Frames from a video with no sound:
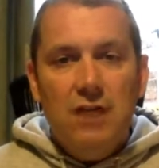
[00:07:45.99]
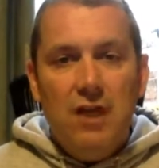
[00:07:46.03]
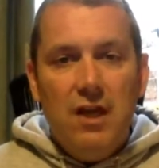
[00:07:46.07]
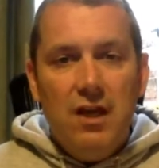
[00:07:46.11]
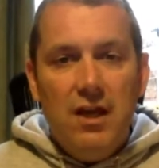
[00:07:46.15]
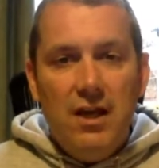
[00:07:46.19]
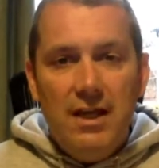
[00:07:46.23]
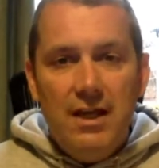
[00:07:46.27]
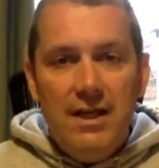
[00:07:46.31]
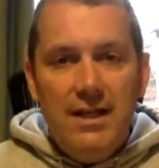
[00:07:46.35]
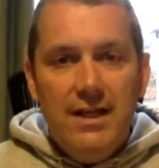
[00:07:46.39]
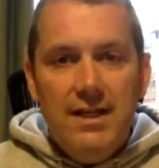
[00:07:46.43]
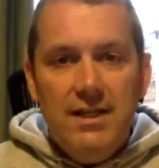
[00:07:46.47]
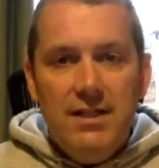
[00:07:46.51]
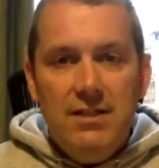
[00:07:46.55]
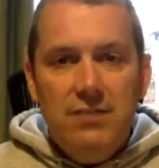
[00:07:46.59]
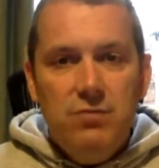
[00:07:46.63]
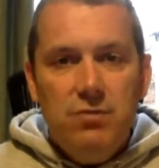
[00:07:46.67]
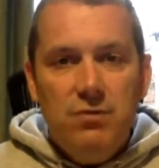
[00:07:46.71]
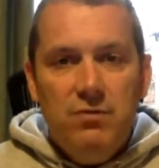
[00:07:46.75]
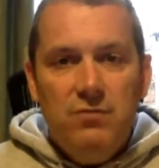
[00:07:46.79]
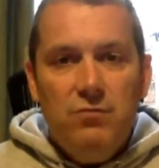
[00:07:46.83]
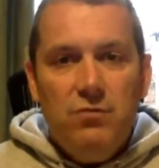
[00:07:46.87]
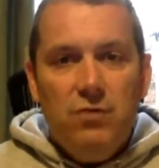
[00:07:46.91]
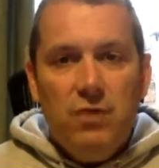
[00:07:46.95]
at ease
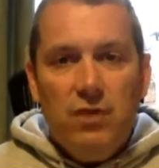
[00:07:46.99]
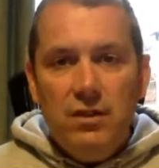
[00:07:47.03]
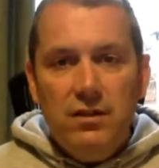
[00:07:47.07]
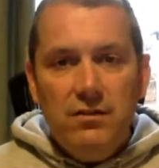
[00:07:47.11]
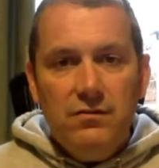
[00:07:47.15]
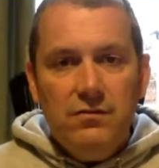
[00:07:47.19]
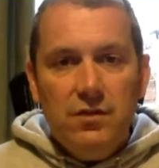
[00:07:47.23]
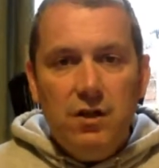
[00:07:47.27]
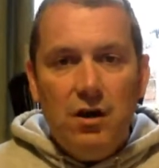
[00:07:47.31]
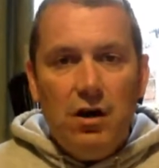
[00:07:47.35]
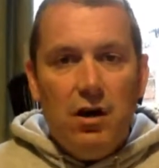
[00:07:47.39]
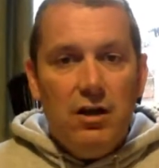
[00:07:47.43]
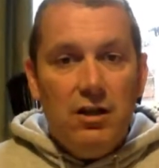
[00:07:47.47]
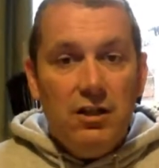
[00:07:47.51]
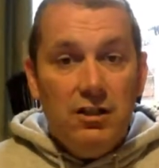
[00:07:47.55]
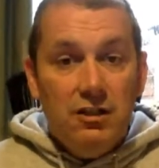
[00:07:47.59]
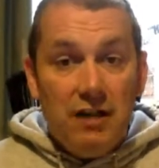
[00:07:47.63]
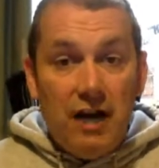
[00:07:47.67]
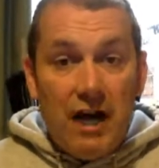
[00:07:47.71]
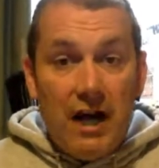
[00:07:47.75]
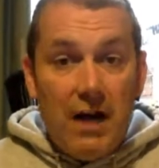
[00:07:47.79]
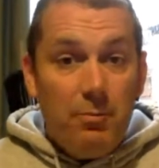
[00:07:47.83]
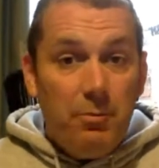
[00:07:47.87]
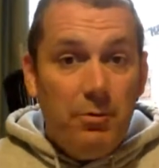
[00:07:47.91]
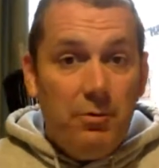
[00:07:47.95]
with what you've got, you're
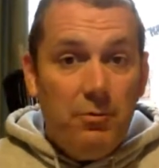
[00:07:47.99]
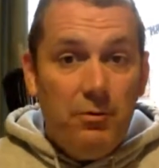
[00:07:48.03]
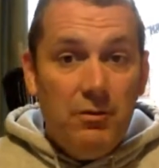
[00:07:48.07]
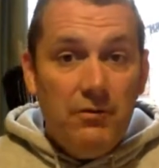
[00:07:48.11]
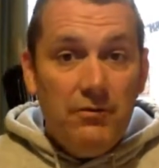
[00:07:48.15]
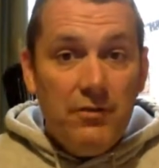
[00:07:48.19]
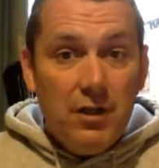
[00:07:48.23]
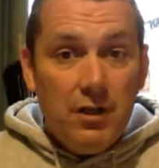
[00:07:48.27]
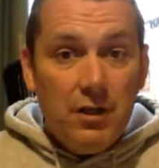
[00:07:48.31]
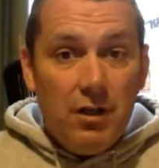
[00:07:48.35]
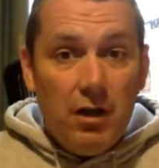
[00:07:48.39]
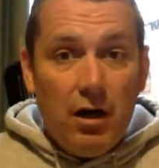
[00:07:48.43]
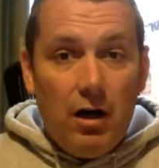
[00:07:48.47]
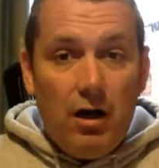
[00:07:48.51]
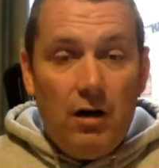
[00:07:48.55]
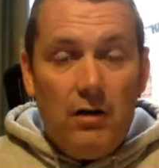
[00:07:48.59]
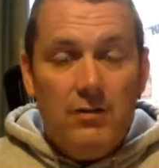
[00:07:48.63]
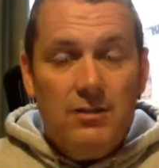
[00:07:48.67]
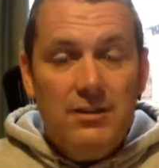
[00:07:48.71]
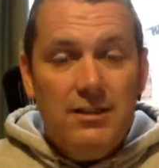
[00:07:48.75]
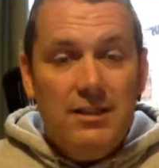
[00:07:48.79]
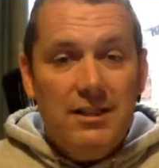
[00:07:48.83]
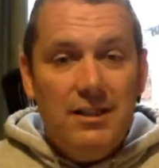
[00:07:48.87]
happy with your lot.